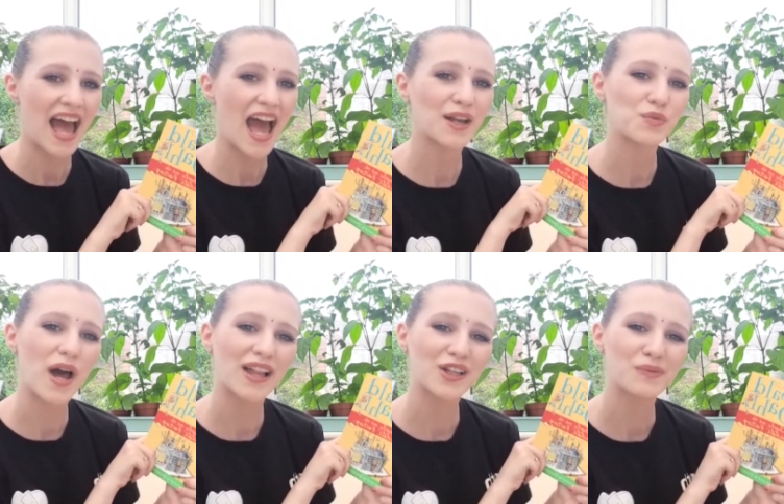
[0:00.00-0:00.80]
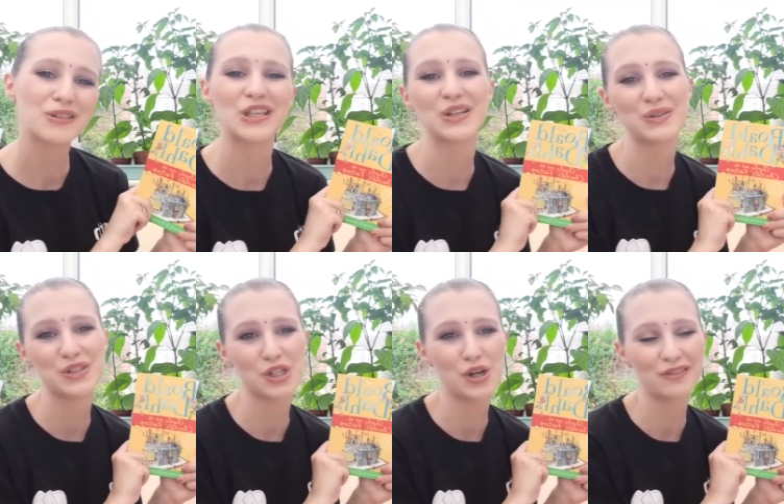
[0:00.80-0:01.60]
and welcome to
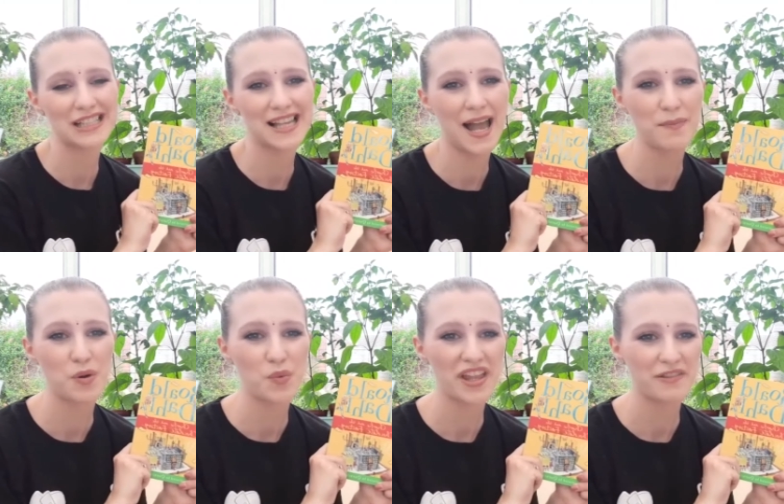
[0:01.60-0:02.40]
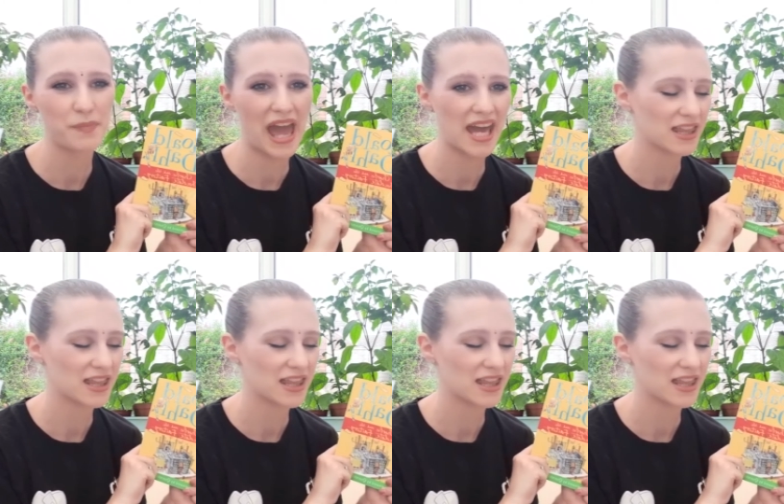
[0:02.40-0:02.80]
Storytime with Beth.